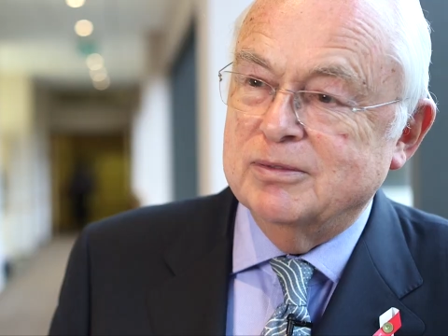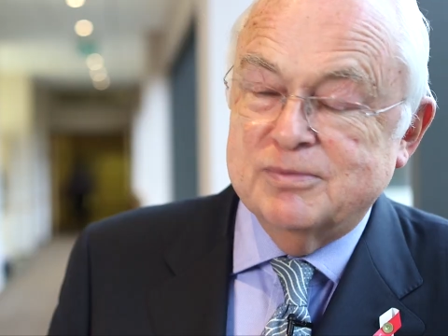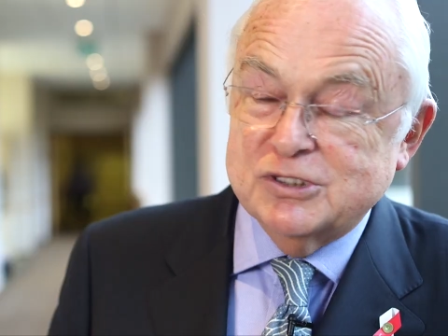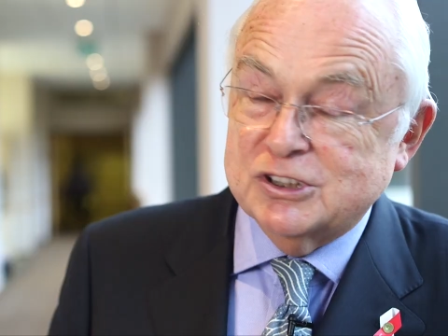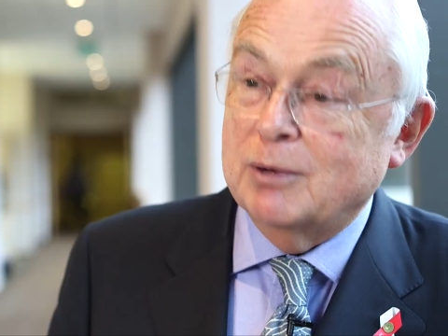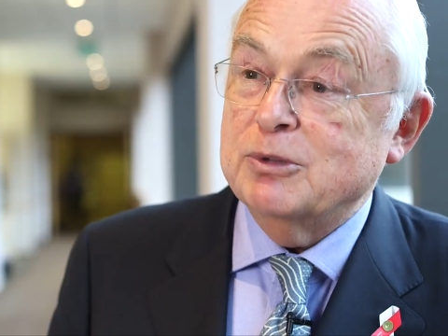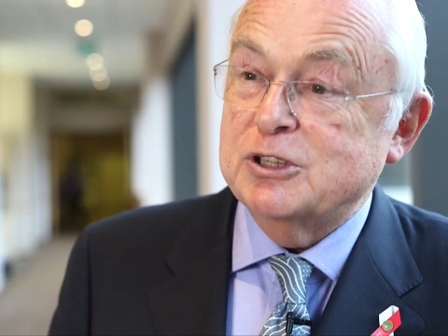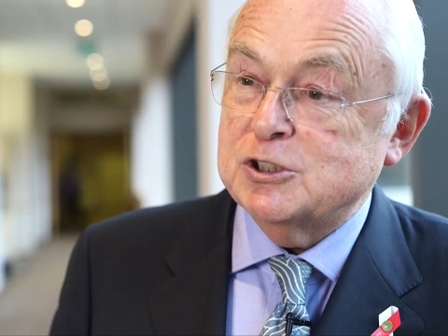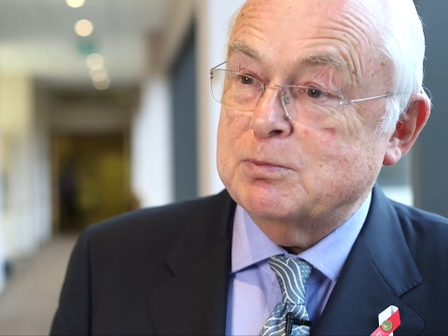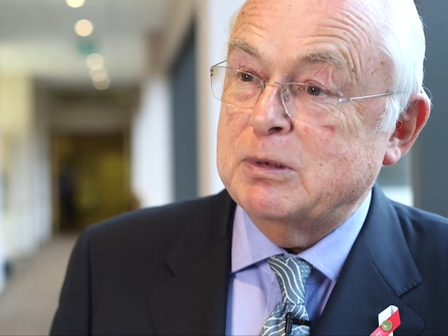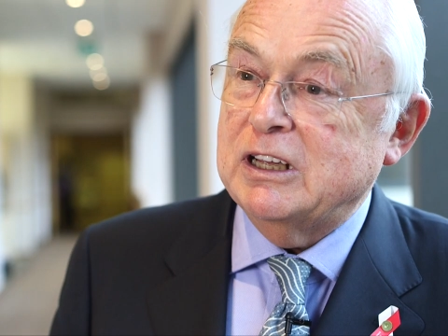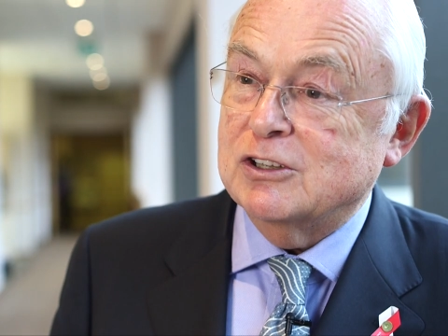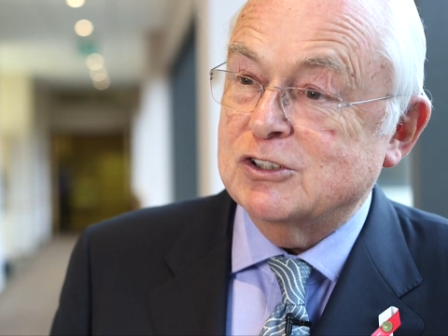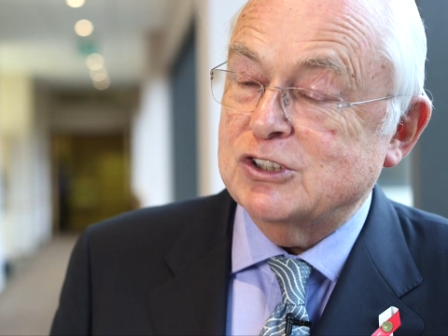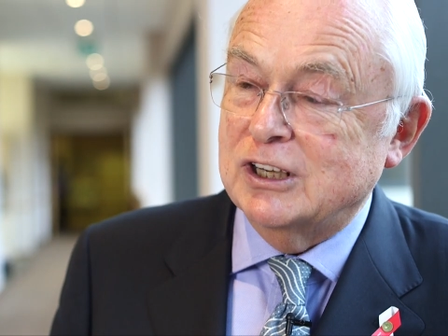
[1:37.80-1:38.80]
some of the
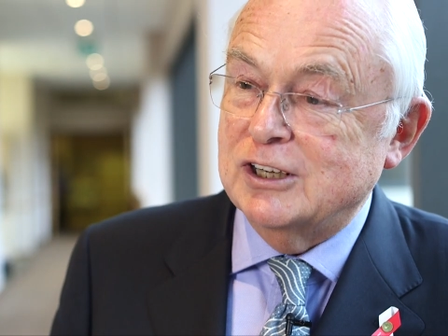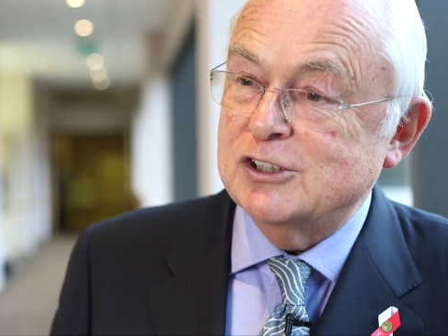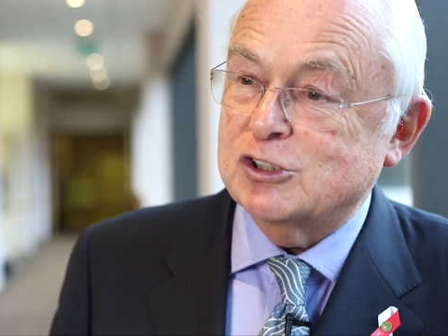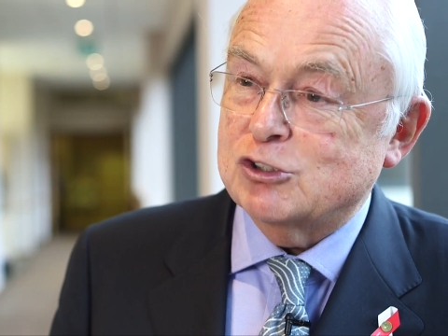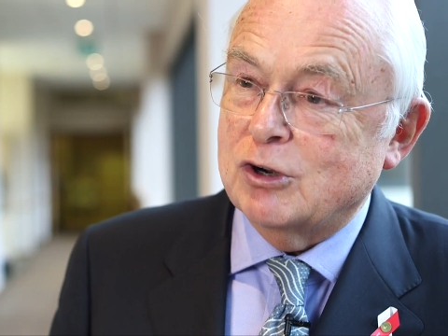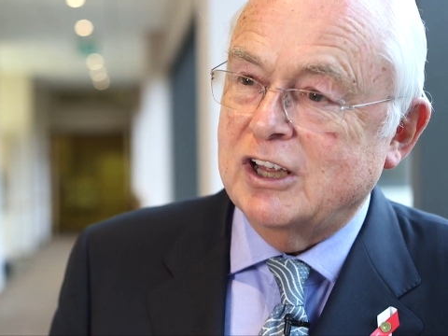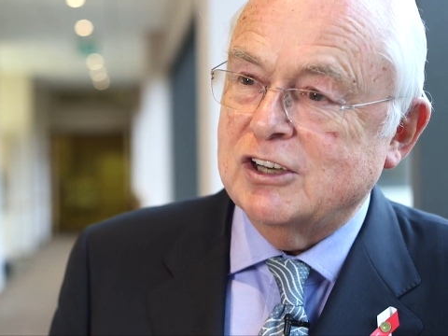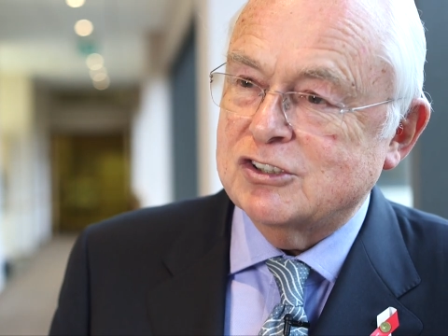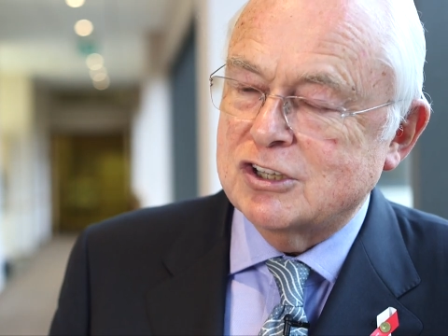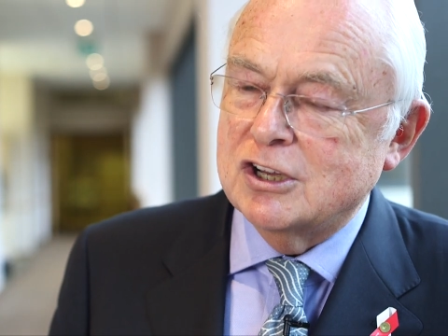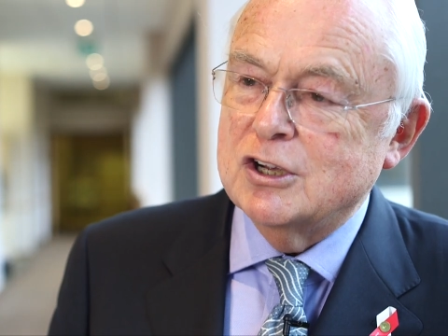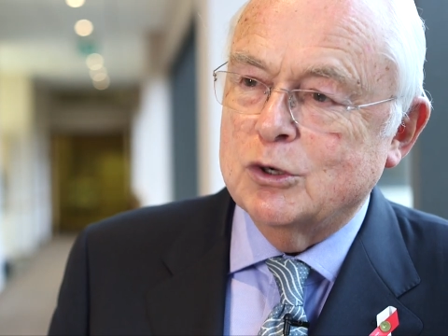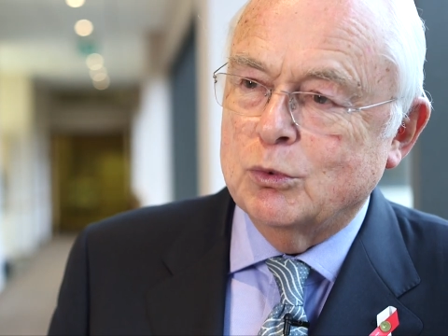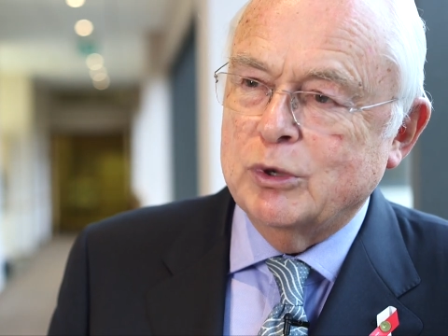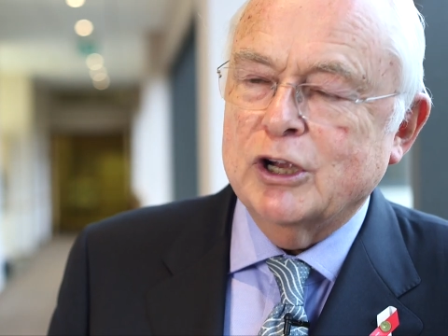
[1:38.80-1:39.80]
speakers illustrates,
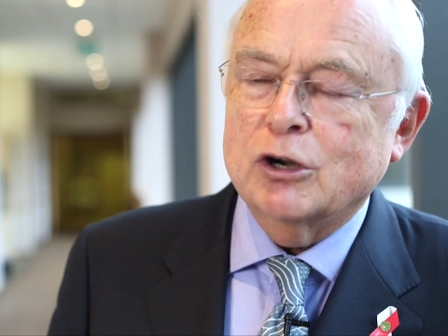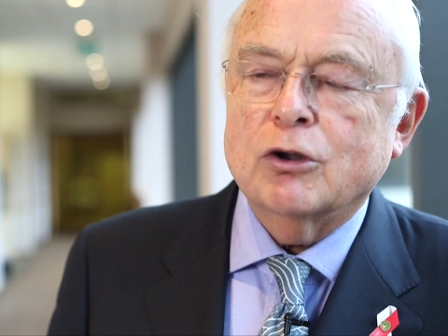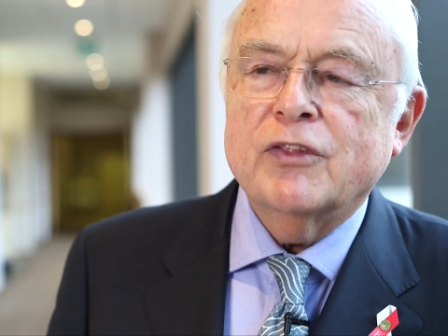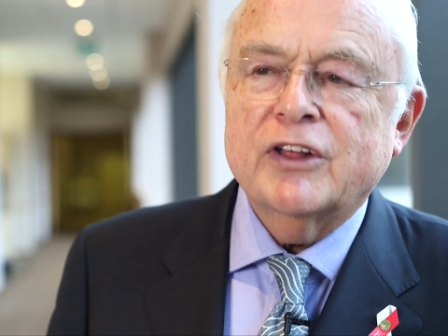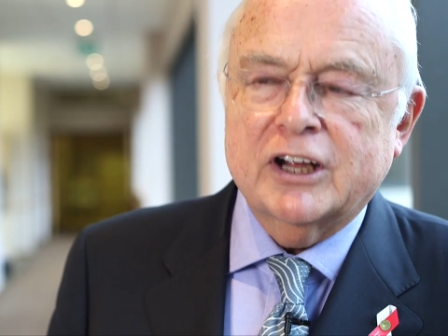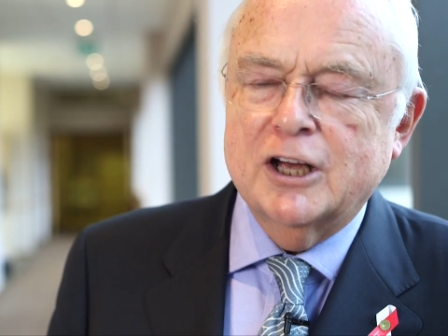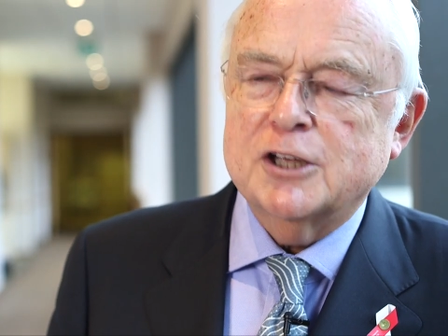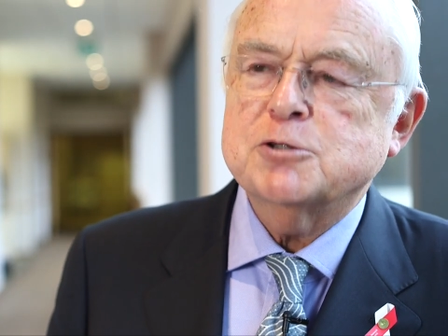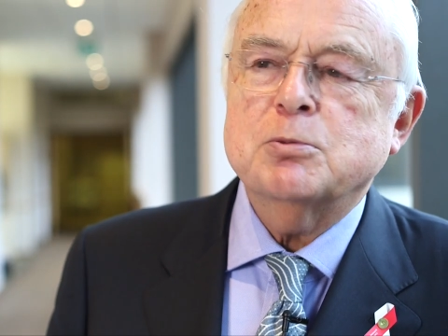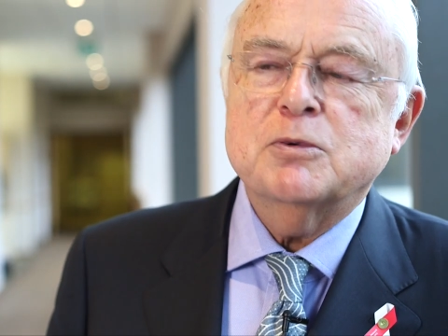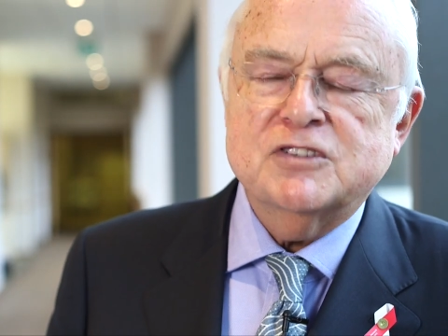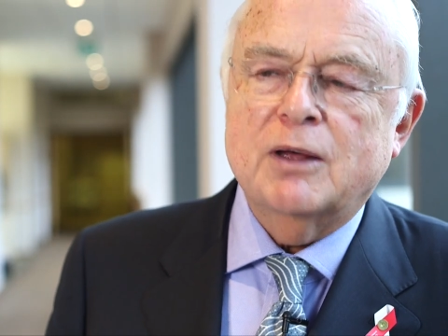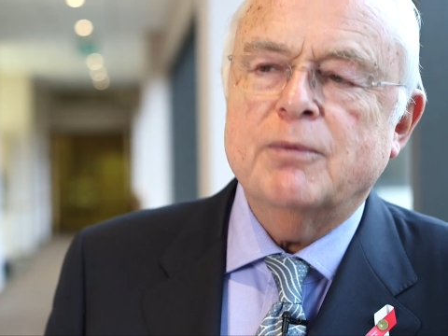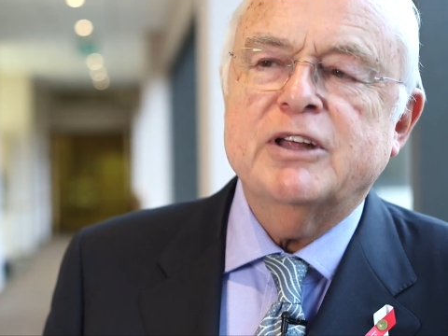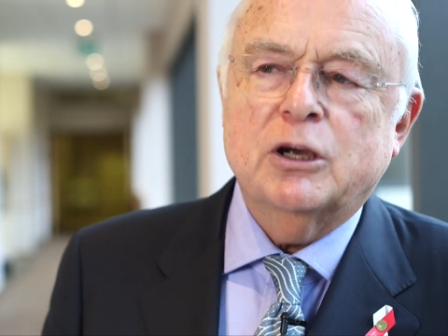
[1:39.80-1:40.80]
we are on the cusp of
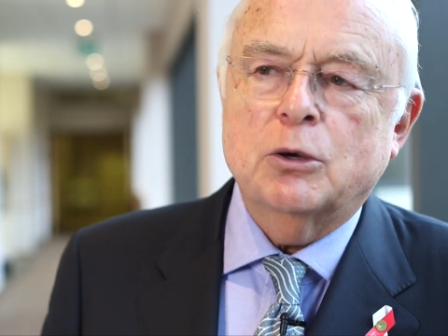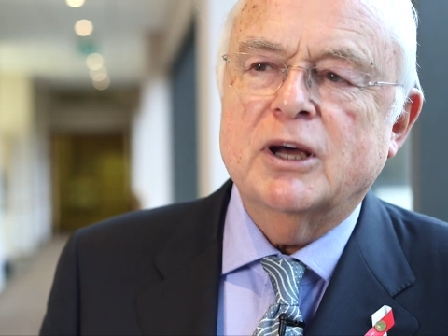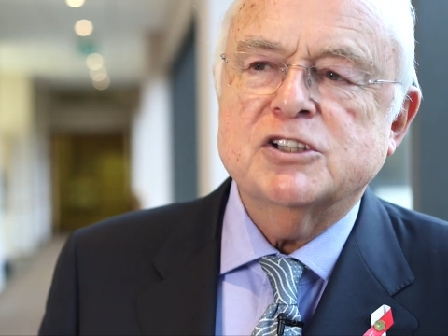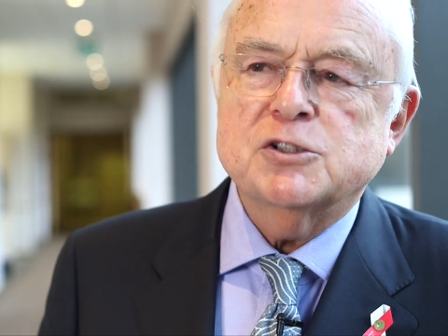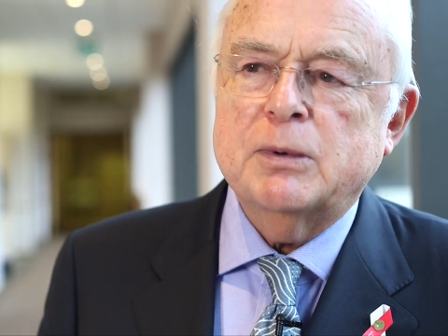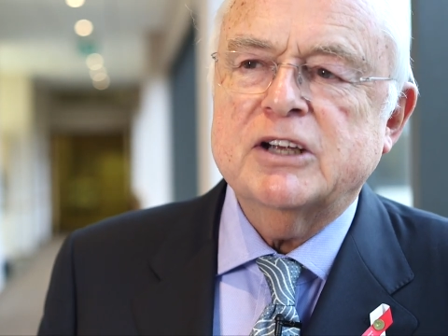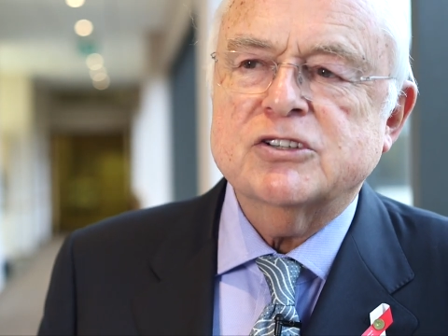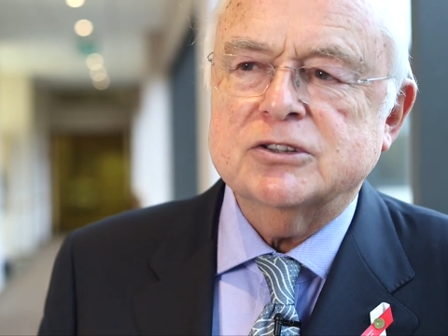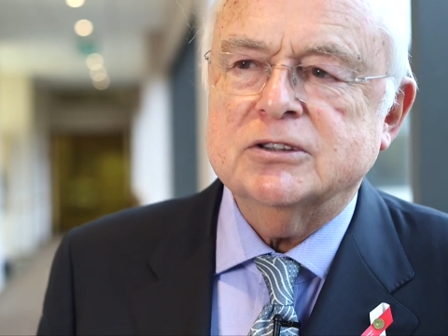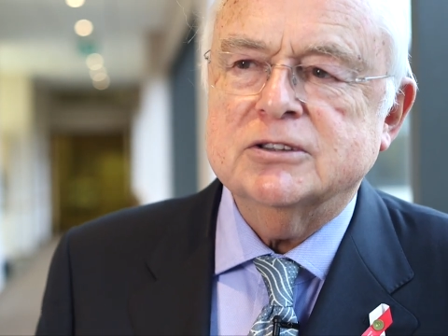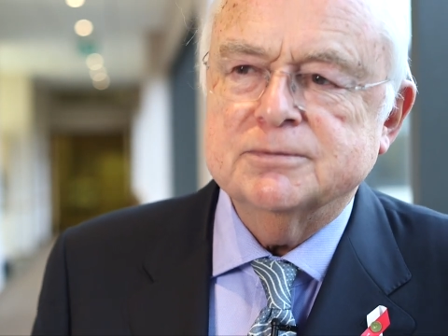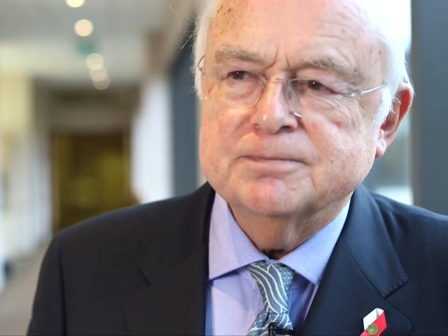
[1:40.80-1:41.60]
something quite special.